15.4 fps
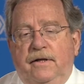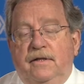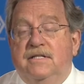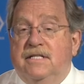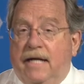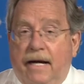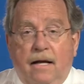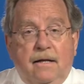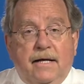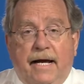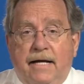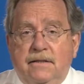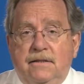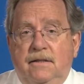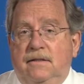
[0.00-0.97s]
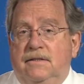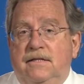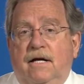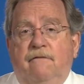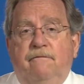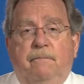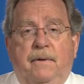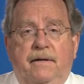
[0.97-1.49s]
sialic acid
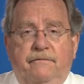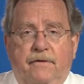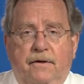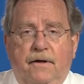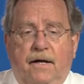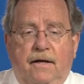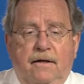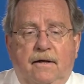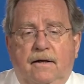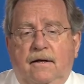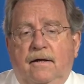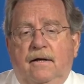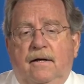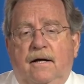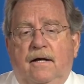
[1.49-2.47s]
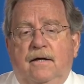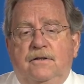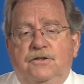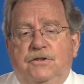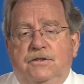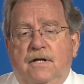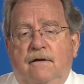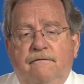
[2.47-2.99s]
itself, believe it or not,
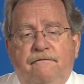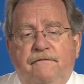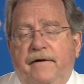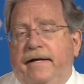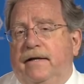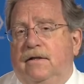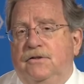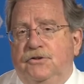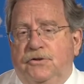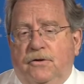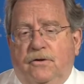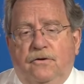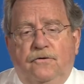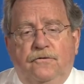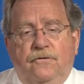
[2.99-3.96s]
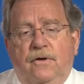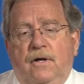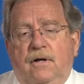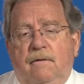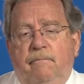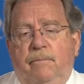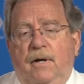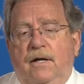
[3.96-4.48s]
sulfated sugars,
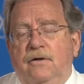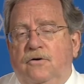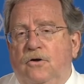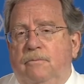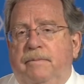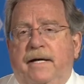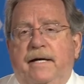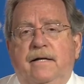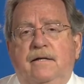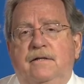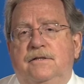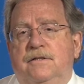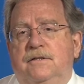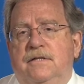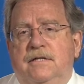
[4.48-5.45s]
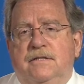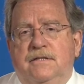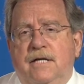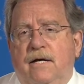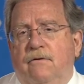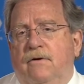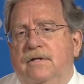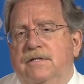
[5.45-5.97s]
blood group antigens,
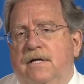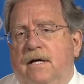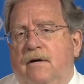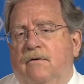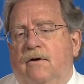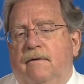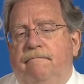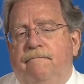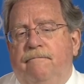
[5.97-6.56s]
etc., etc.